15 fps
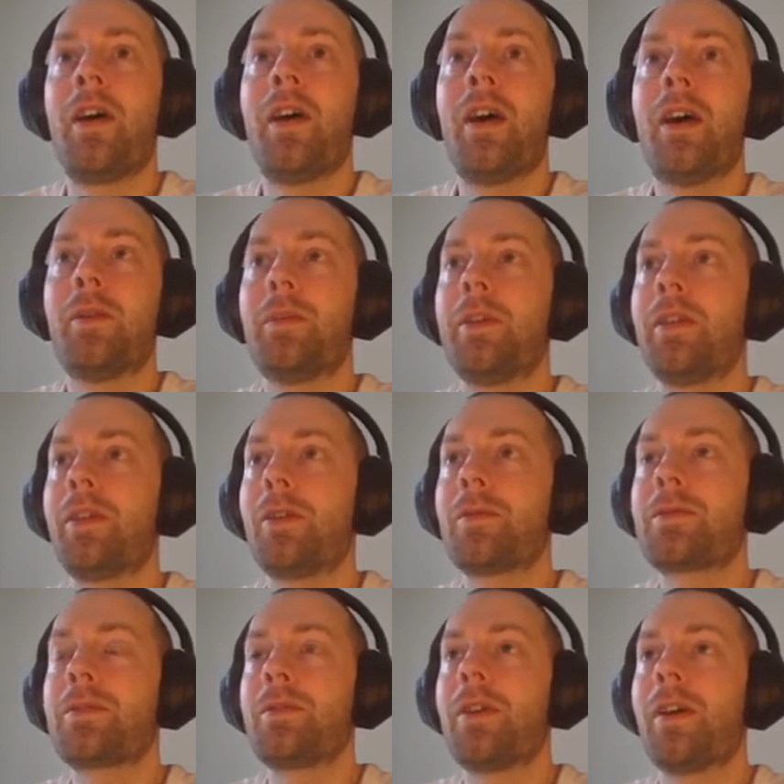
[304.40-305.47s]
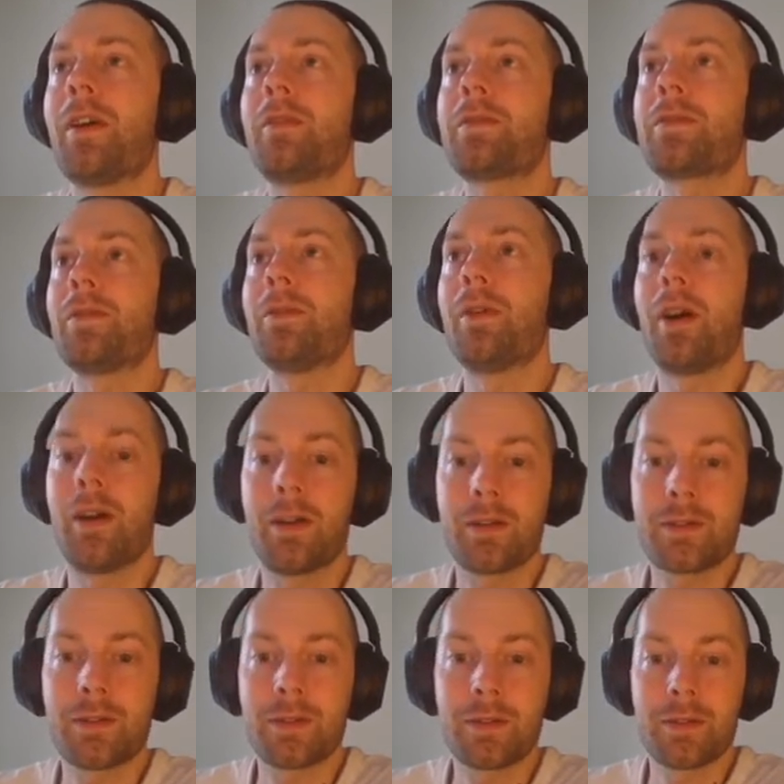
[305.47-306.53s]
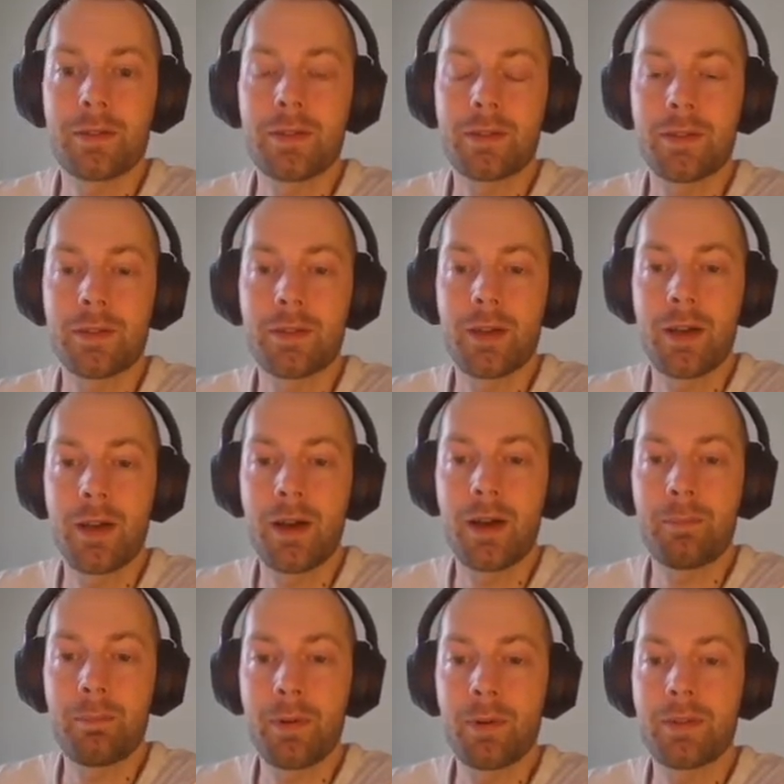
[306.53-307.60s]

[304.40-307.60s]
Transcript: how many rows you have. So I set up